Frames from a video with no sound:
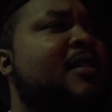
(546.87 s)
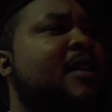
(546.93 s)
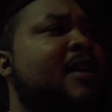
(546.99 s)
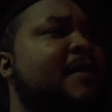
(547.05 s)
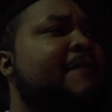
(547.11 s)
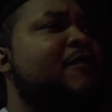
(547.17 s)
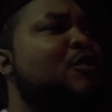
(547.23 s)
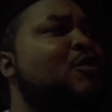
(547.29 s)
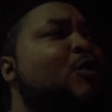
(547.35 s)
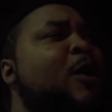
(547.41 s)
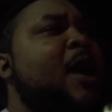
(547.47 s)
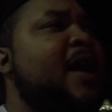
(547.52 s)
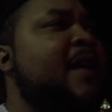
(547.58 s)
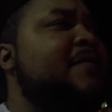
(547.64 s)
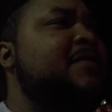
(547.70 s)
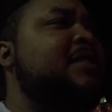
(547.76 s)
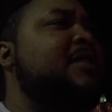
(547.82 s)
a few
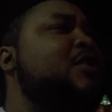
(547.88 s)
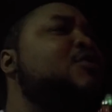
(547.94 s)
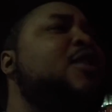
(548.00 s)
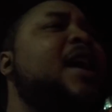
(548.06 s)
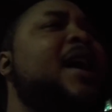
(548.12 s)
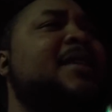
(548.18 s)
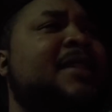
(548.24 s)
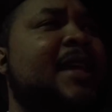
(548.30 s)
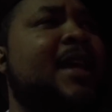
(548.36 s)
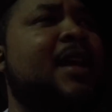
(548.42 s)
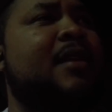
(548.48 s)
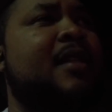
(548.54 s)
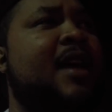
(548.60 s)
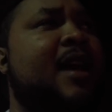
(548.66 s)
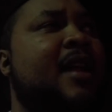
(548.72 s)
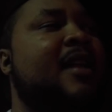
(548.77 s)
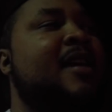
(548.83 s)
revs so you guys can hear that.